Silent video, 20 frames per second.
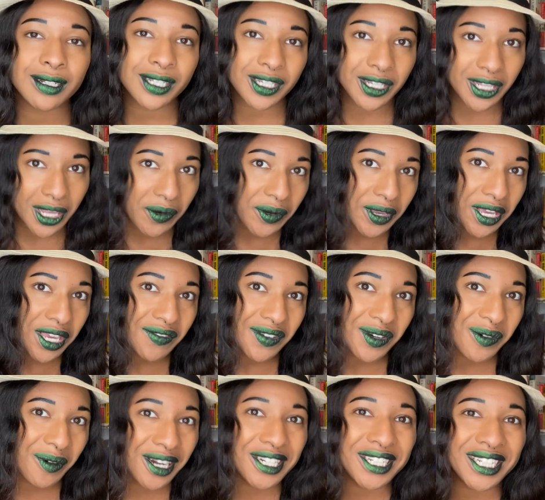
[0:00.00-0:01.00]
To Chloe, if you're
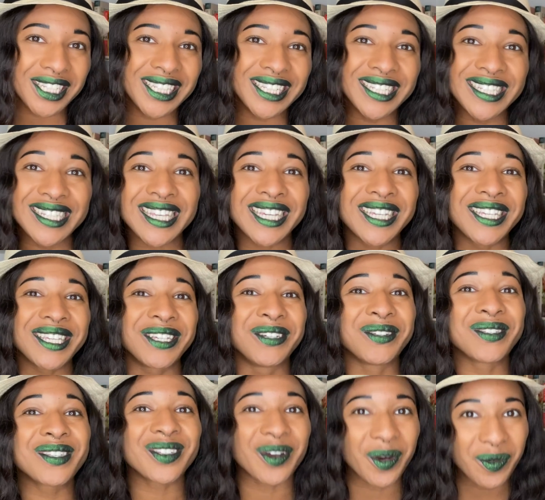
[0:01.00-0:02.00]
watching this, thank you
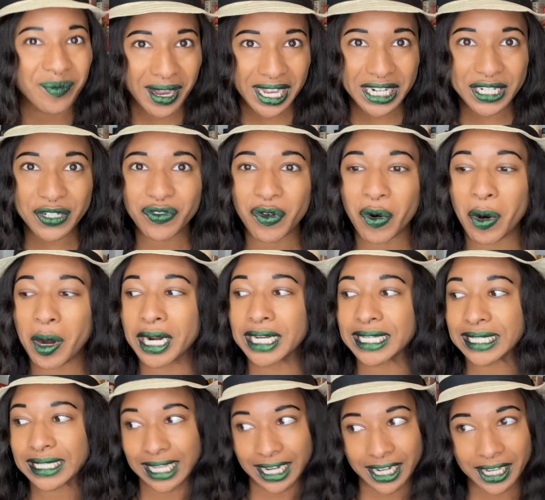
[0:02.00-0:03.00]
so much for
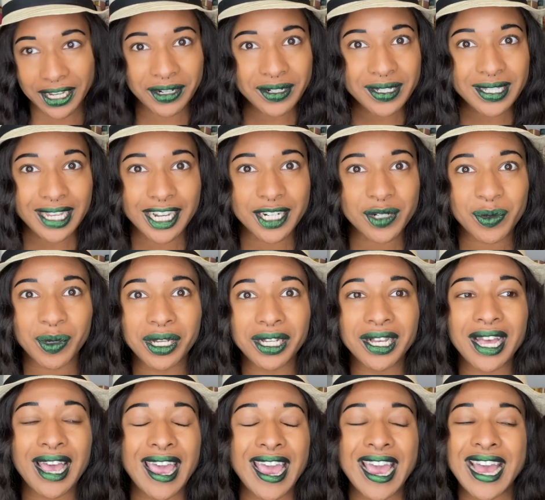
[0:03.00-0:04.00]
sending your
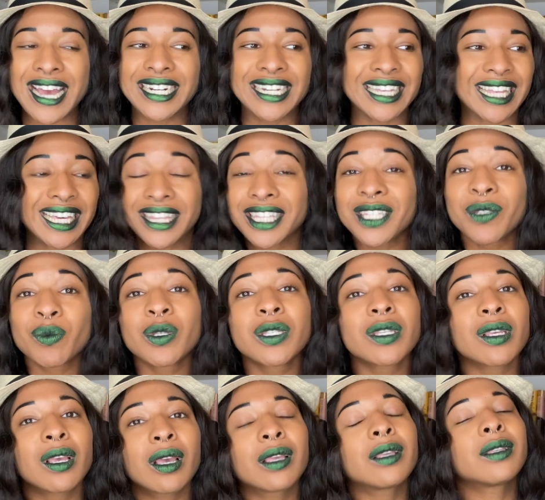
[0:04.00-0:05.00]
schedule. And like, this was
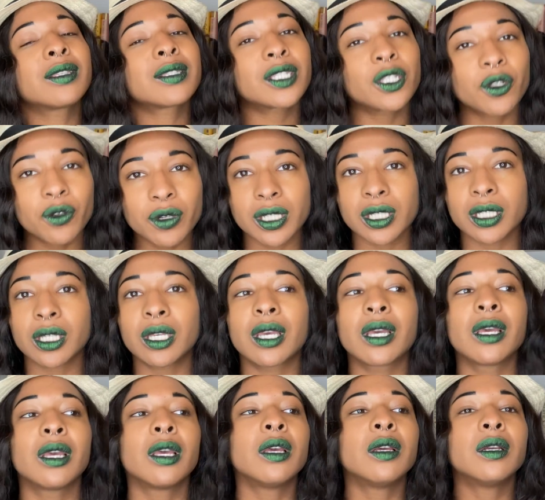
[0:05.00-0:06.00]

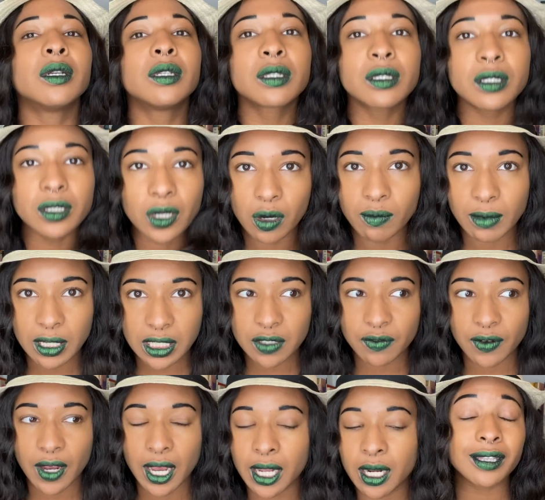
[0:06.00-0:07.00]
seriously so much
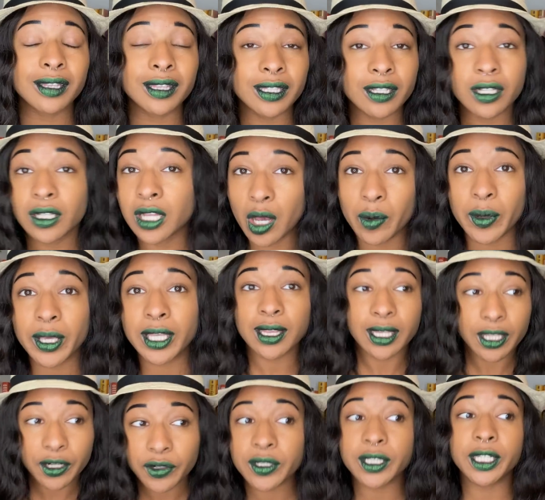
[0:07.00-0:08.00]
fun. Chloe,
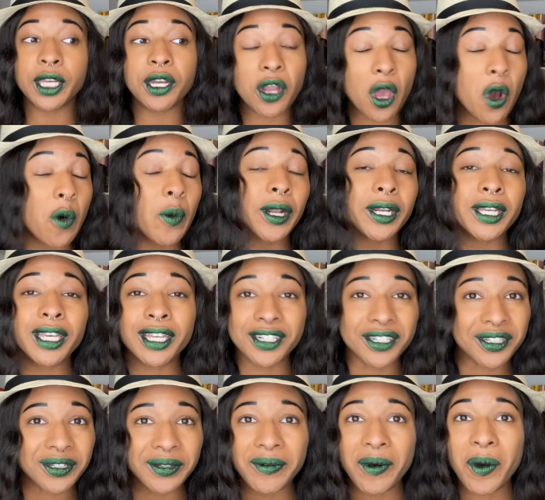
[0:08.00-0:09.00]
literally no one can
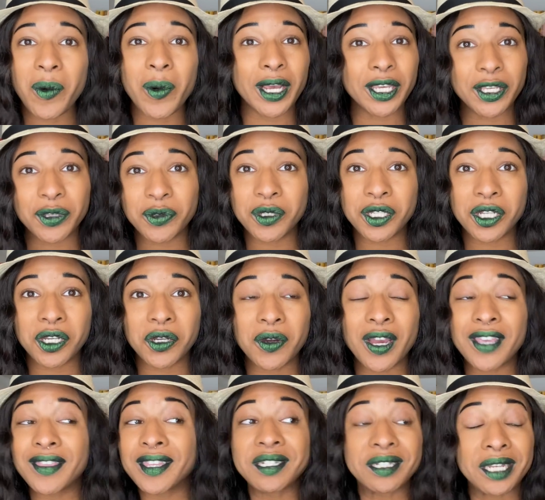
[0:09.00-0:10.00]
do what you do,
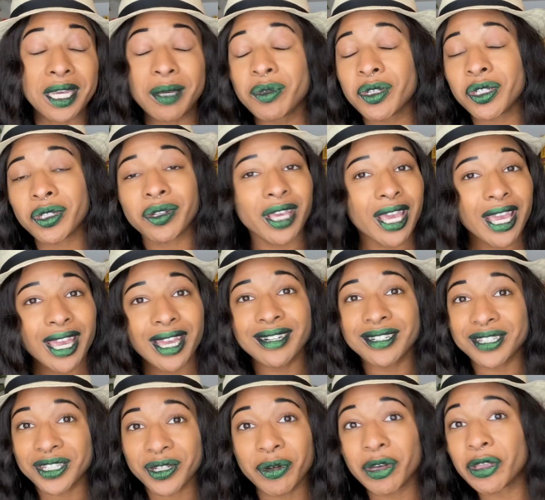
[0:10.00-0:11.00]
and they damn sure can't
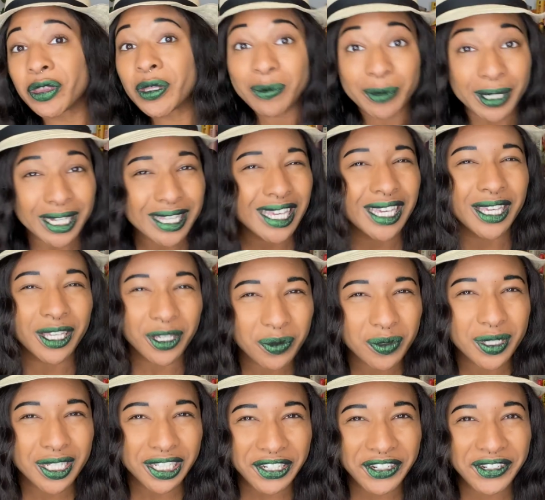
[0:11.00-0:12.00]
do it the way that you
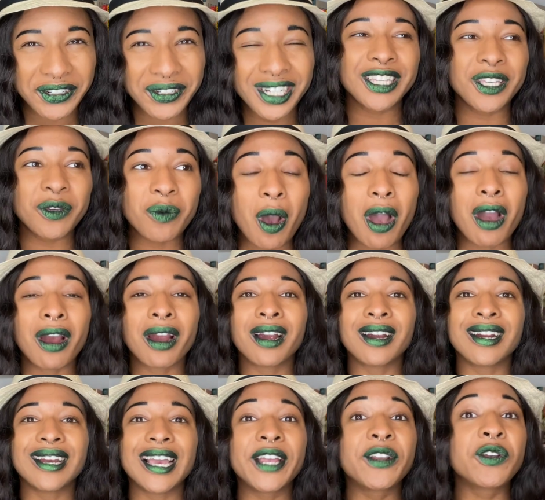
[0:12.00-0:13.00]
do. You
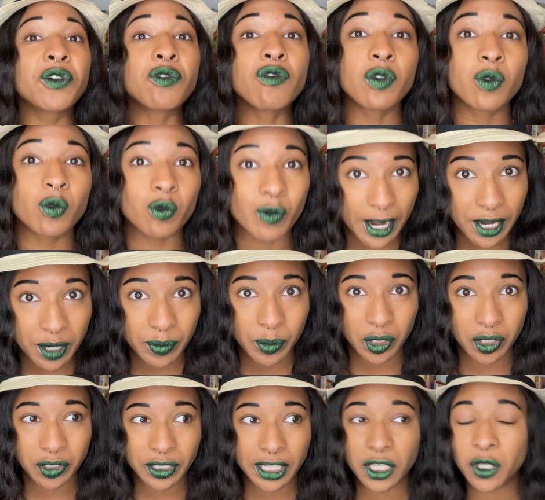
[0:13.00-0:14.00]
are
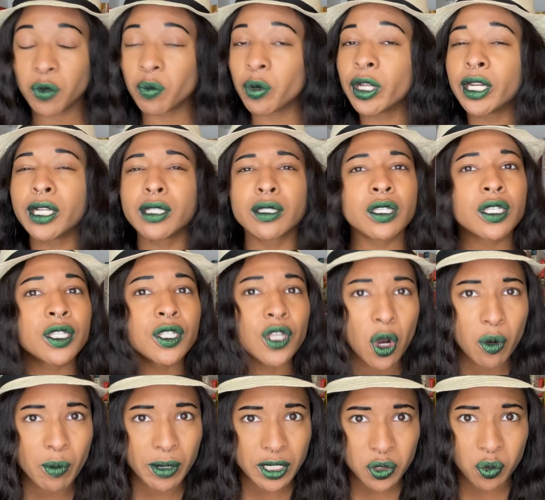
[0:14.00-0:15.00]
incredible. Like, you put in so
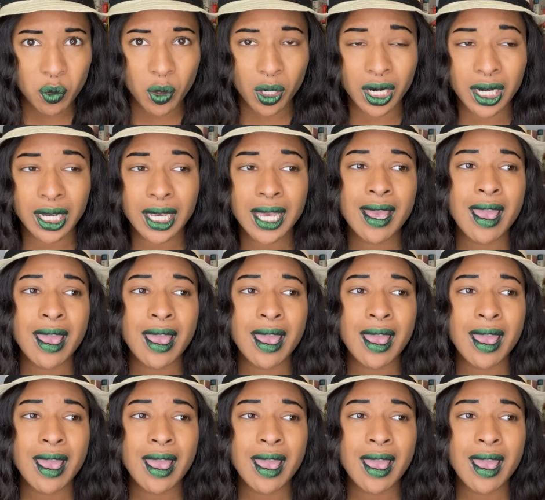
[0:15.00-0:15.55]
much work,